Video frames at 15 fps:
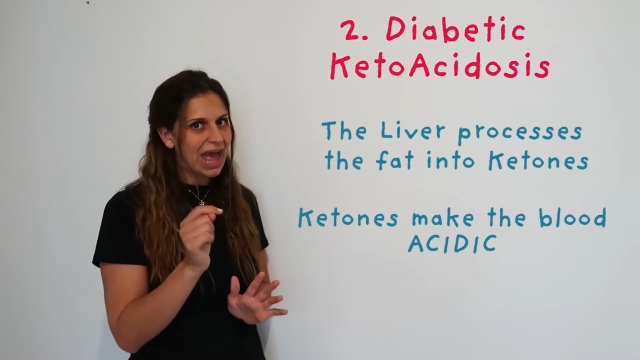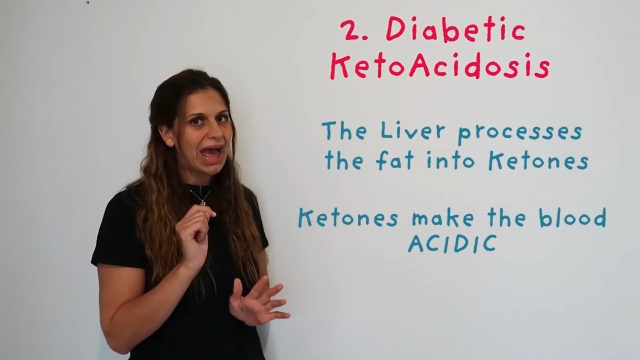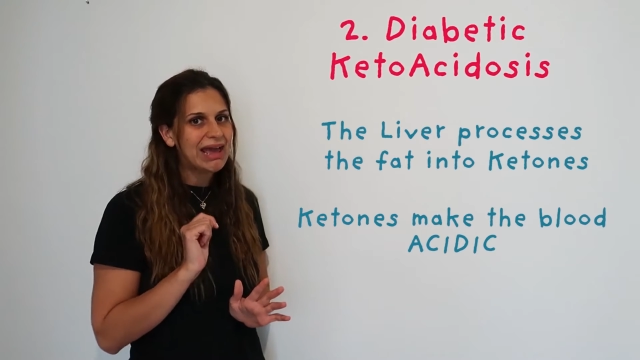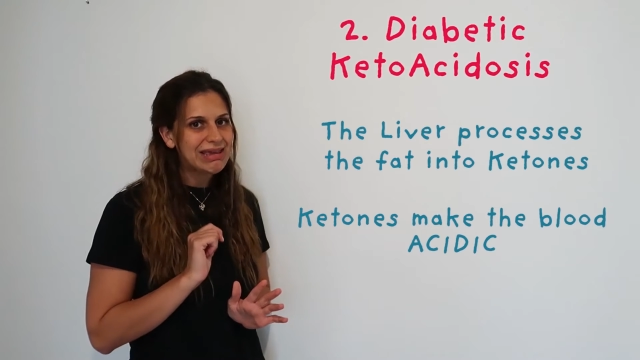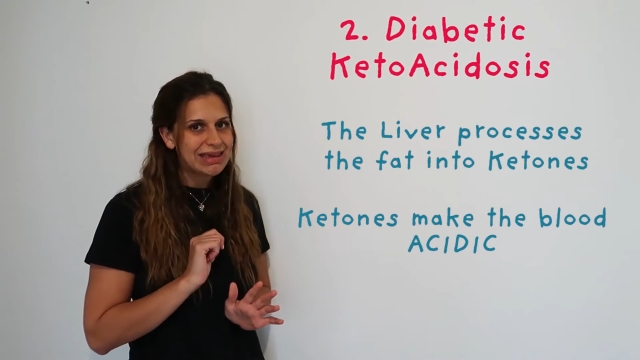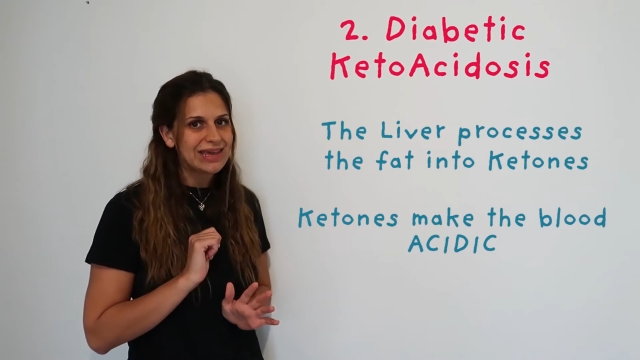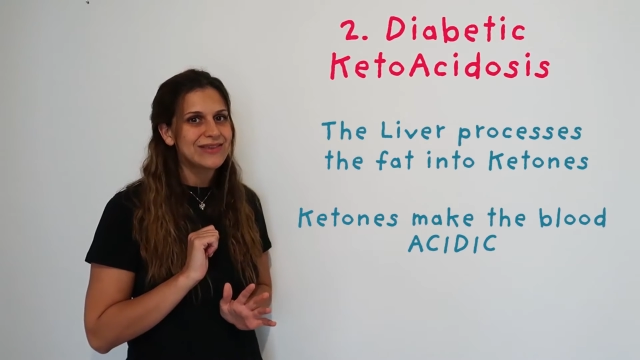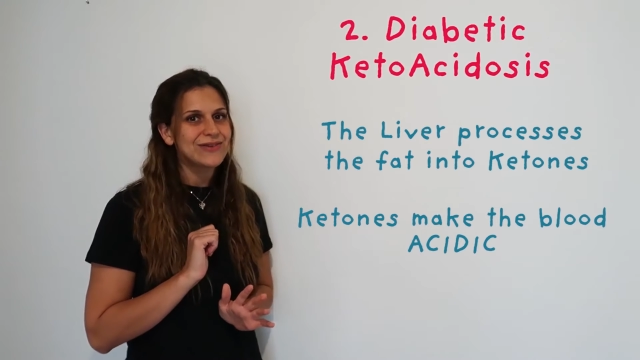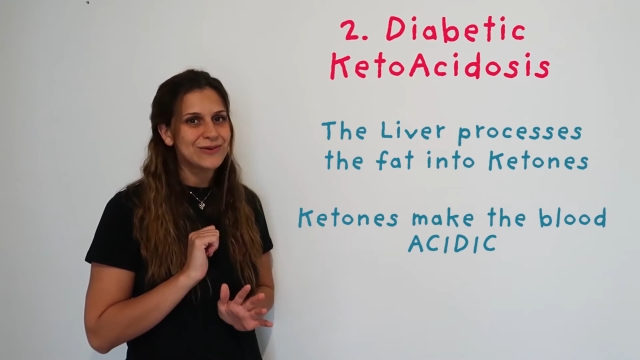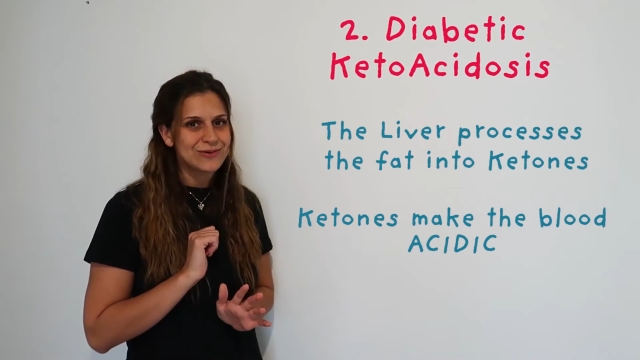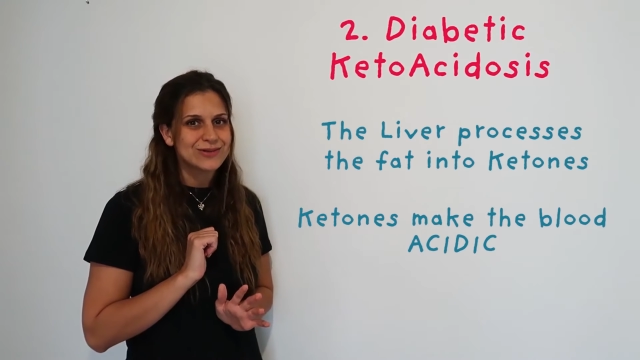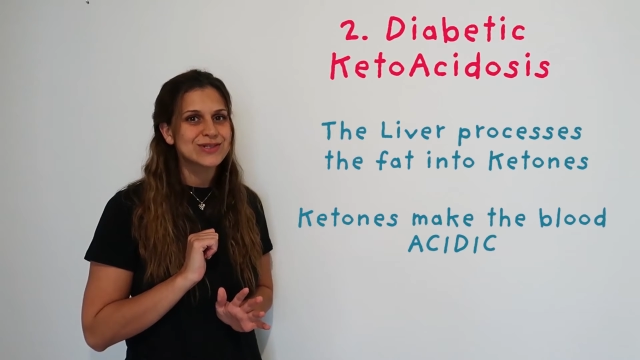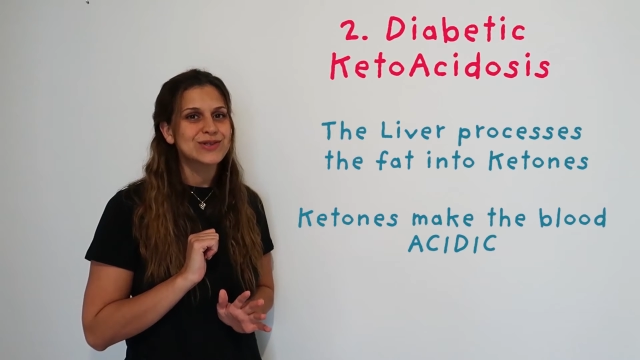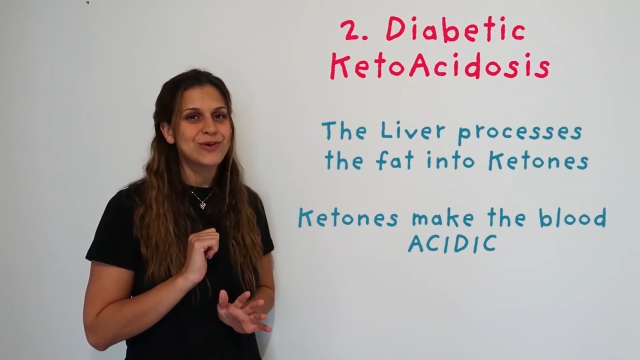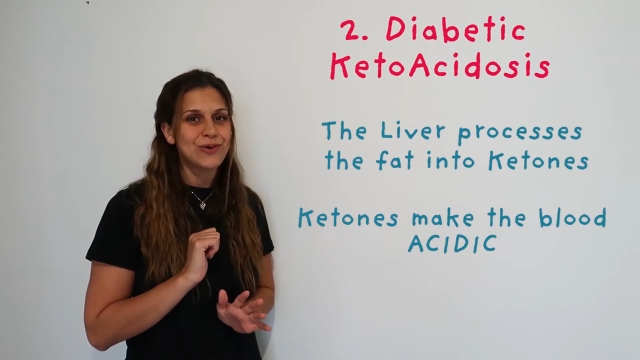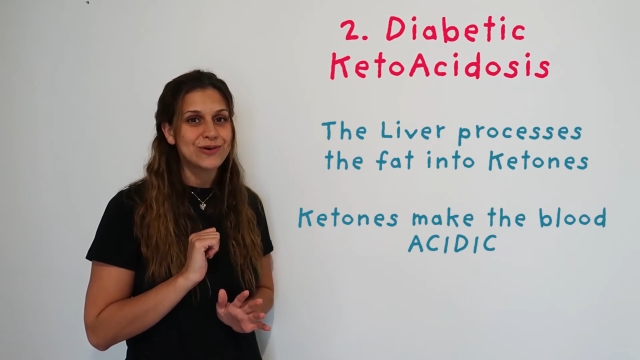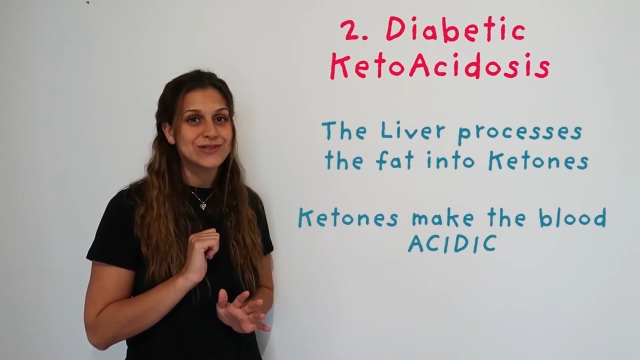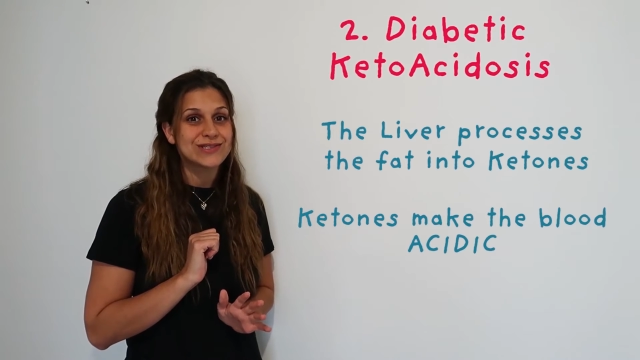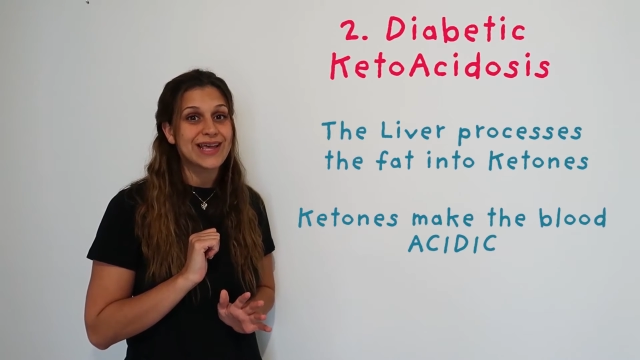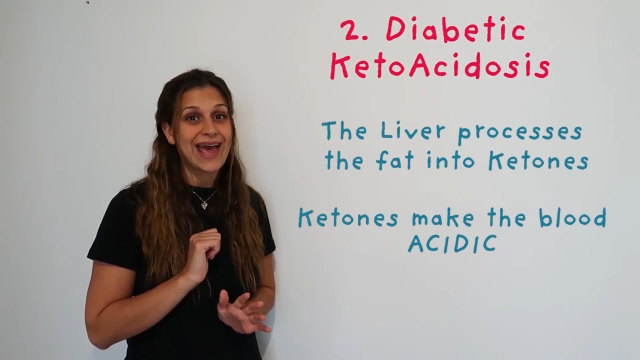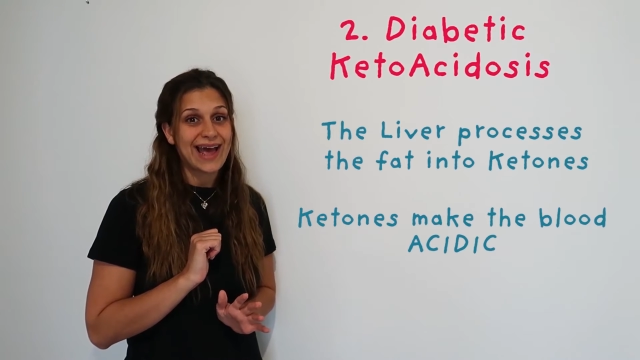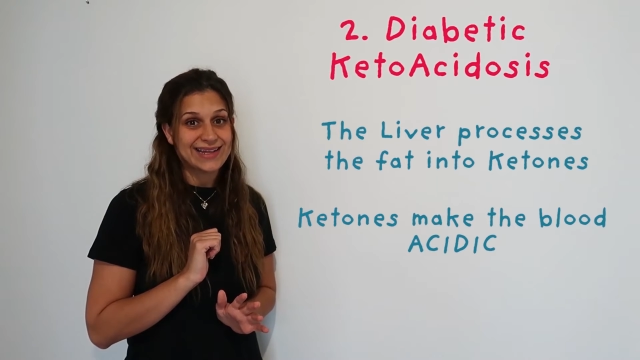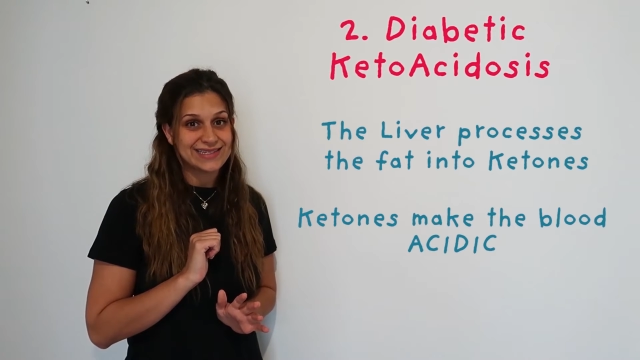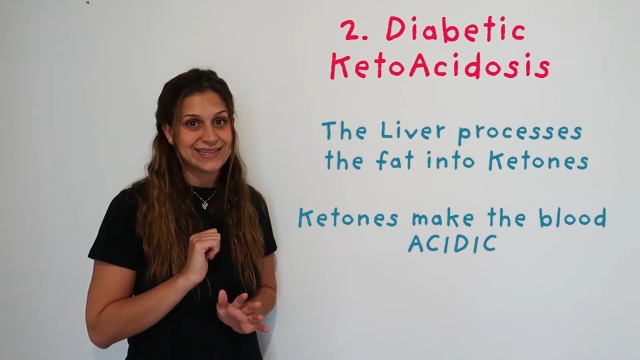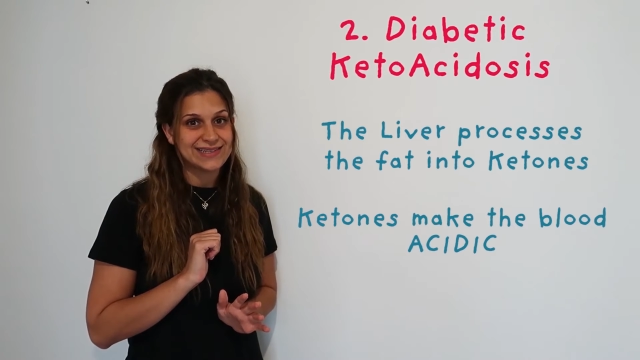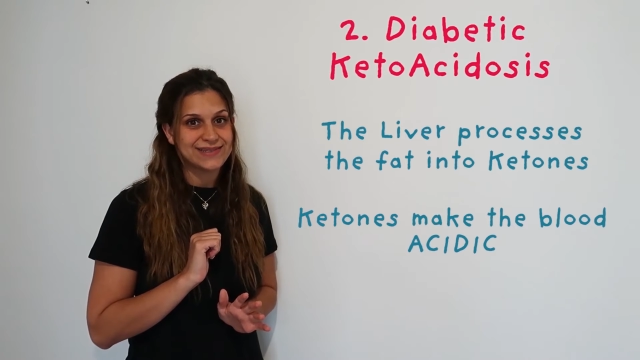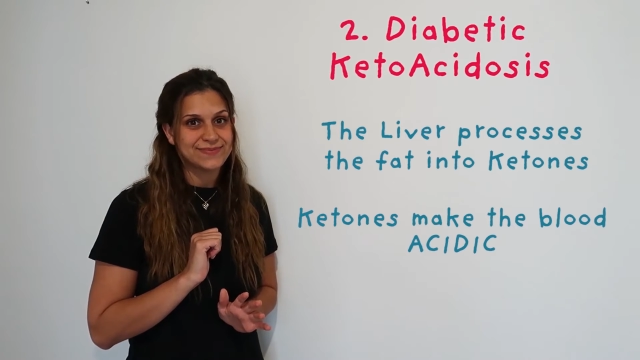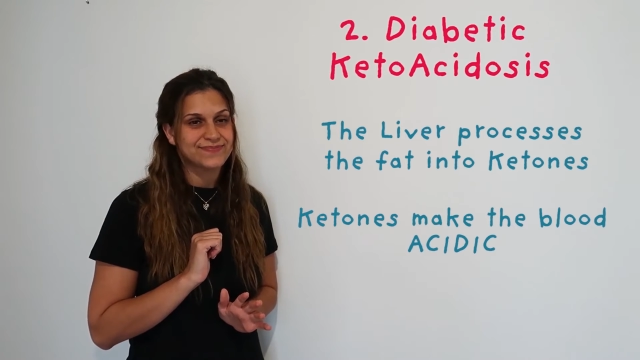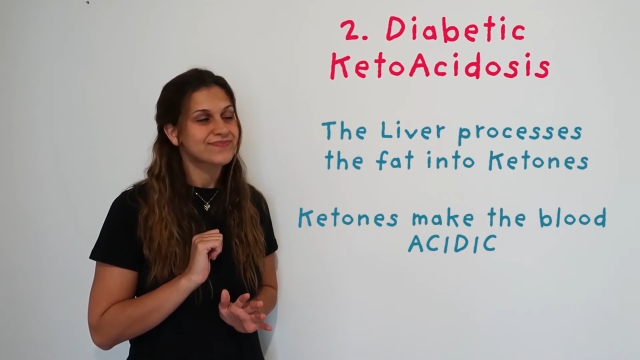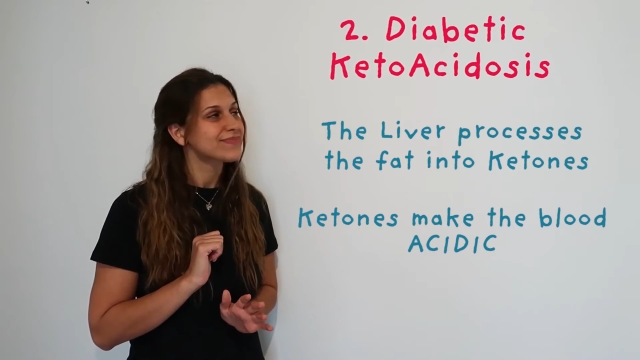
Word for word: and ketones cause acid